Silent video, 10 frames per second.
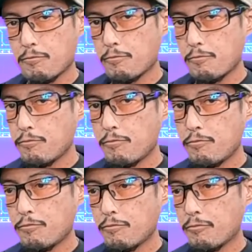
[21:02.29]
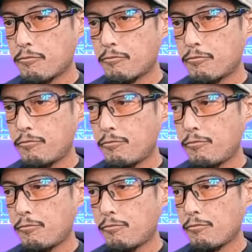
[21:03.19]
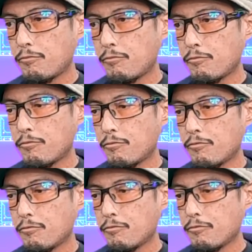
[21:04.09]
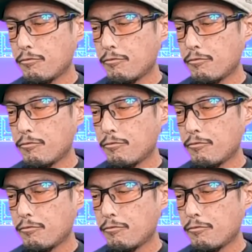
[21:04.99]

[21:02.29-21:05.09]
(not speaking)